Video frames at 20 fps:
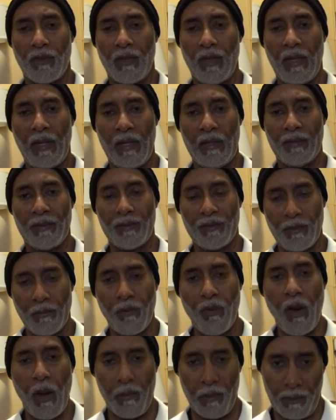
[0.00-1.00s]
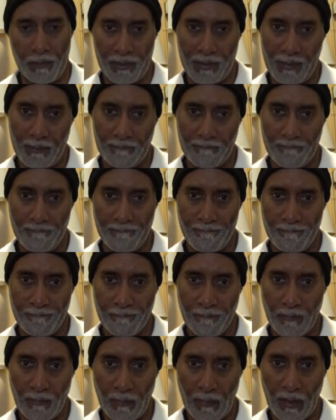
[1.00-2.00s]
had some problems.
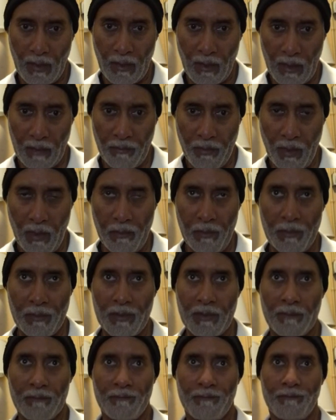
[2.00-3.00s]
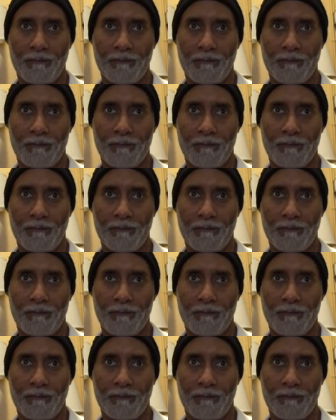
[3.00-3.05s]
It had problems.